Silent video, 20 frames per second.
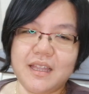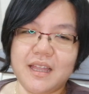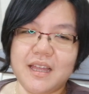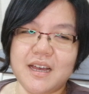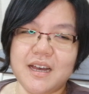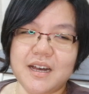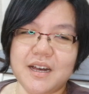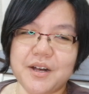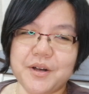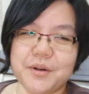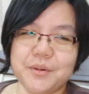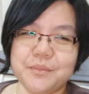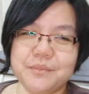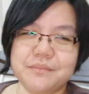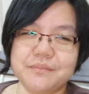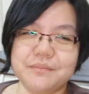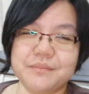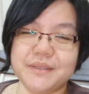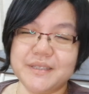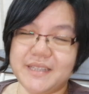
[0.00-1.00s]

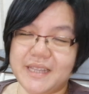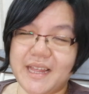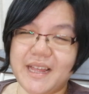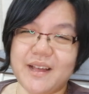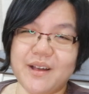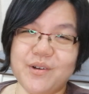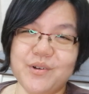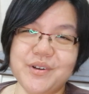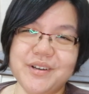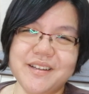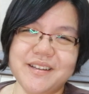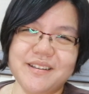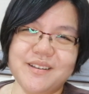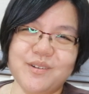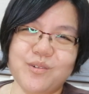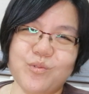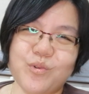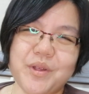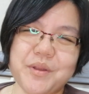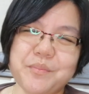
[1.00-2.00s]
But now,
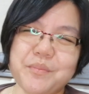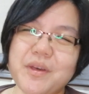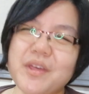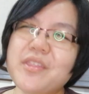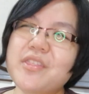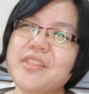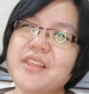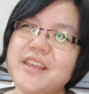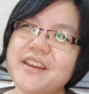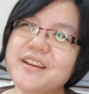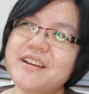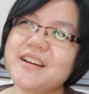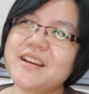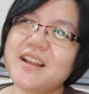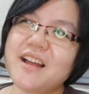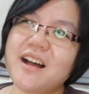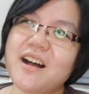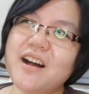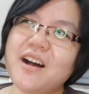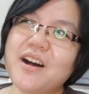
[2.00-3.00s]
1 month later,